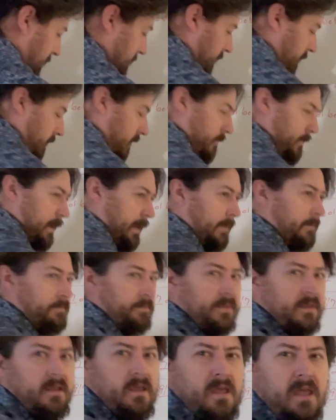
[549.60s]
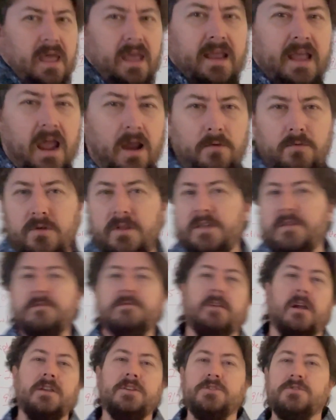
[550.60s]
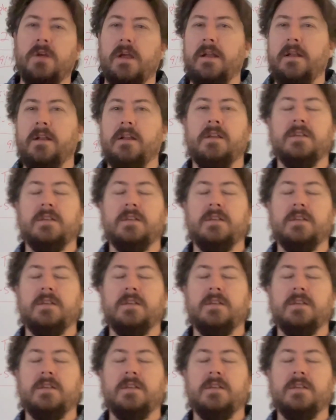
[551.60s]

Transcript: tournament and got really frustrated